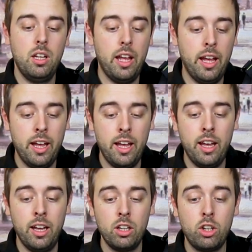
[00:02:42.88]

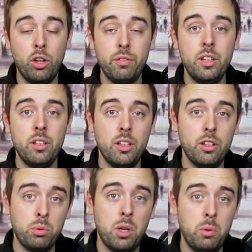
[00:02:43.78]
cover
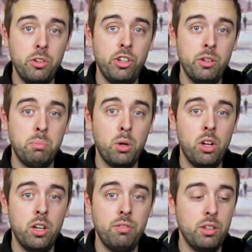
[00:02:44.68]
as well, which you can put
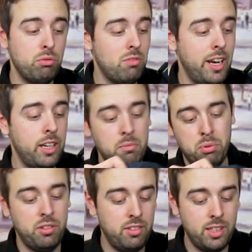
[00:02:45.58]
on if it's raining,
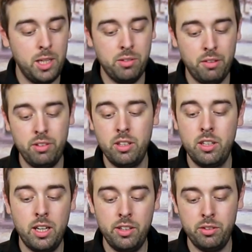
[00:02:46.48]
keeps everything
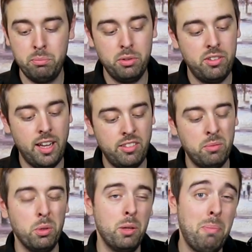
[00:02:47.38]
nice and
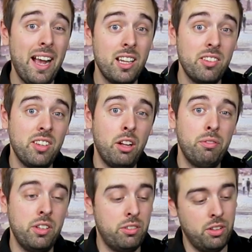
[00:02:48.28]
protected. But the bag
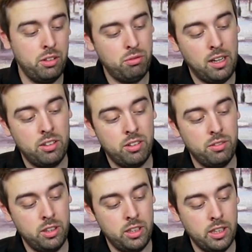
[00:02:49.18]
itself is
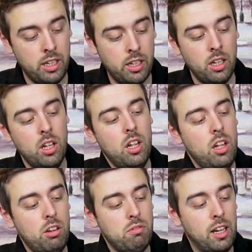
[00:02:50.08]
relatively
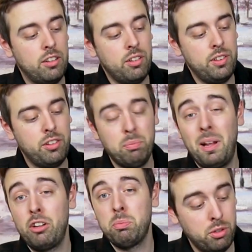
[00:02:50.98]

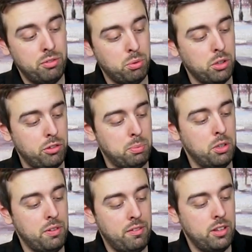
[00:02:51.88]
splash proof,
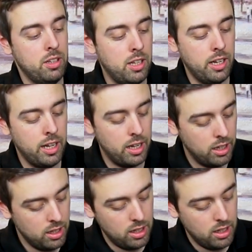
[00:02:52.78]
waterproof, everything like that.